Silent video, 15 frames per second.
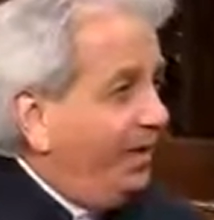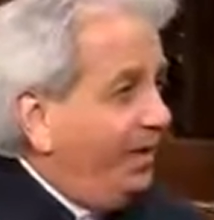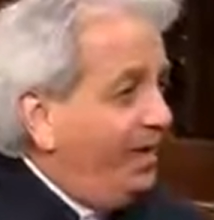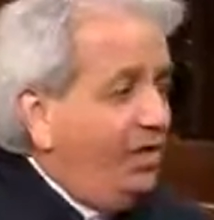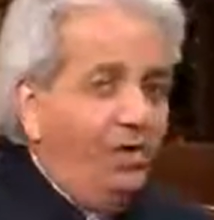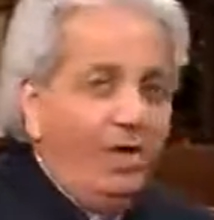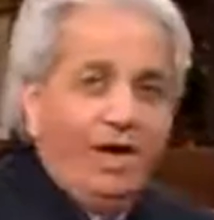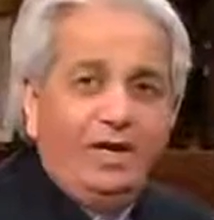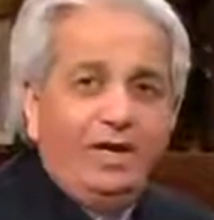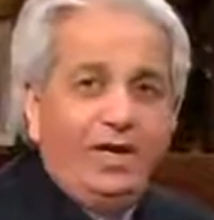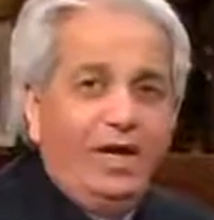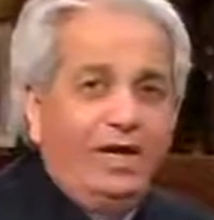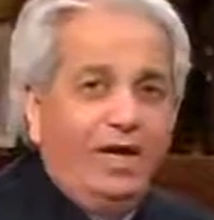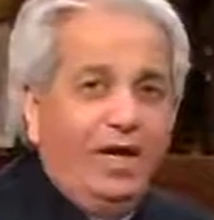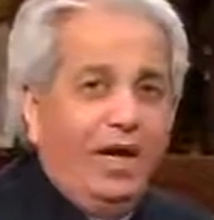You know,
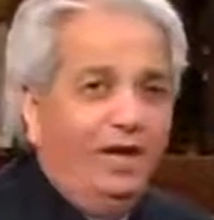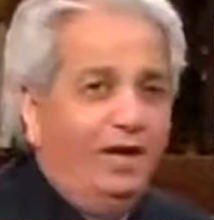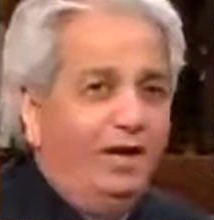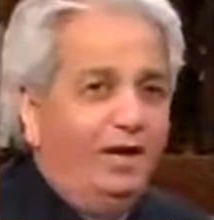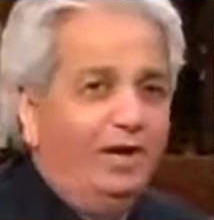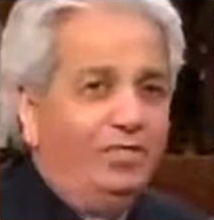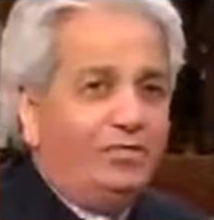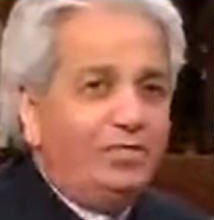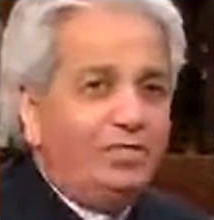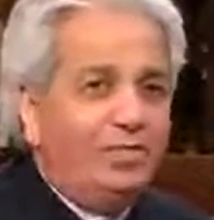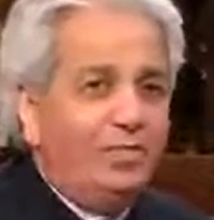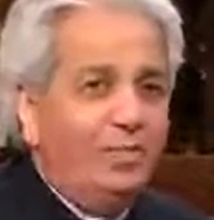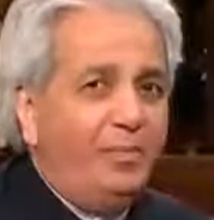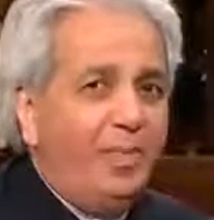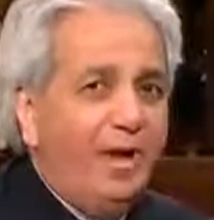and I love to
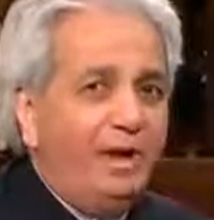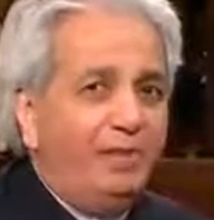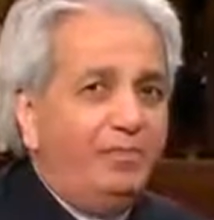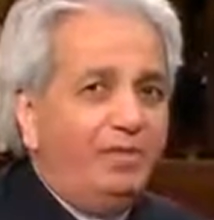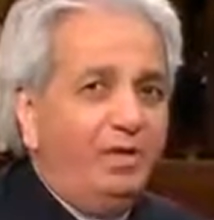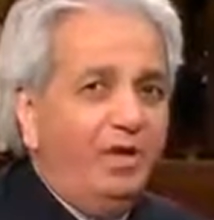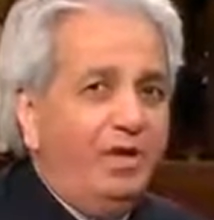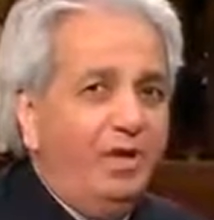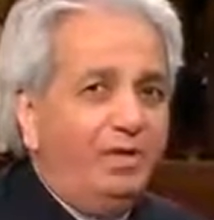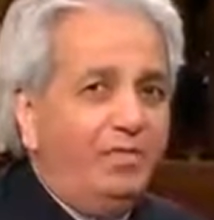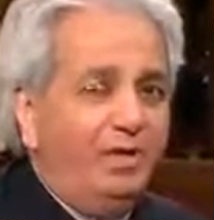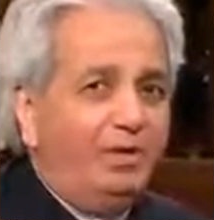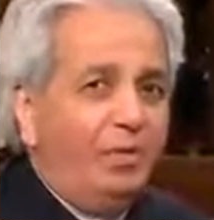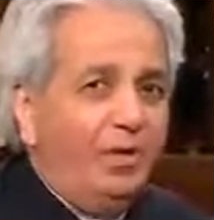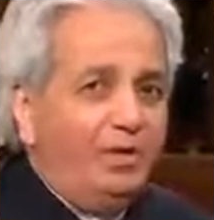see the power of
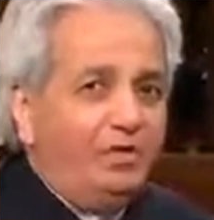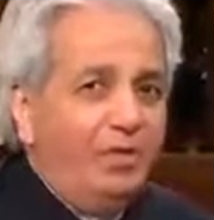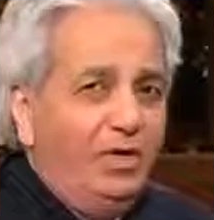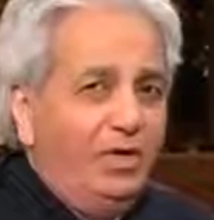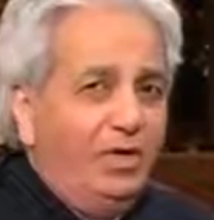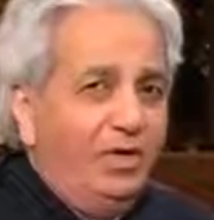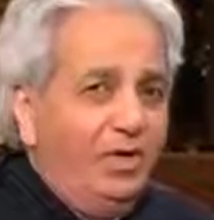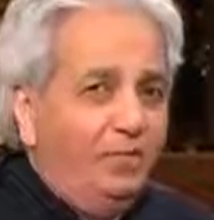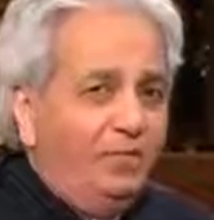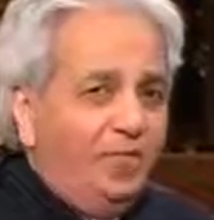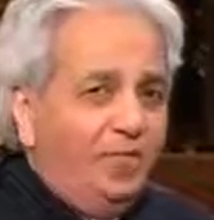God, but what really